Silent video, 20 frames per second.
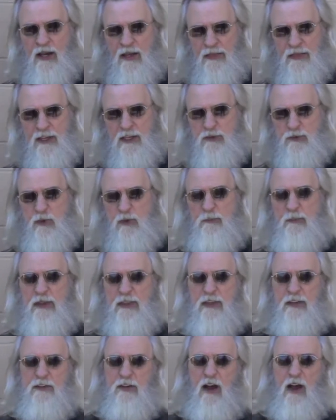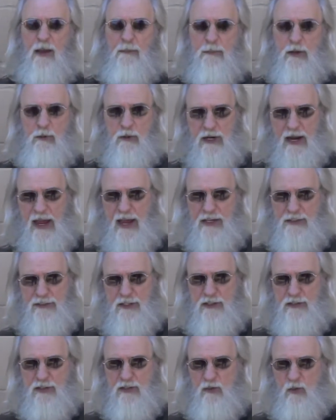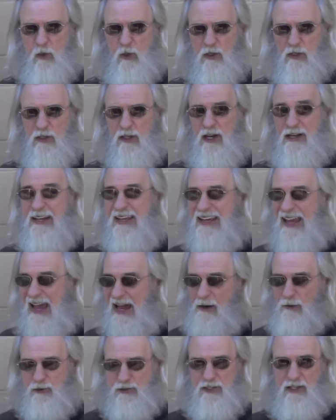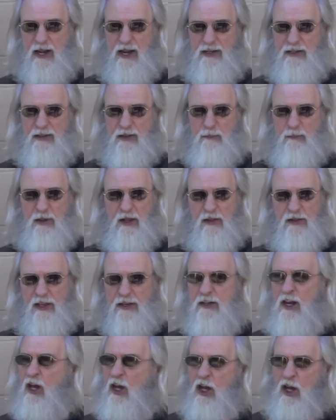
This would be the time you would access the water on the outside of the building.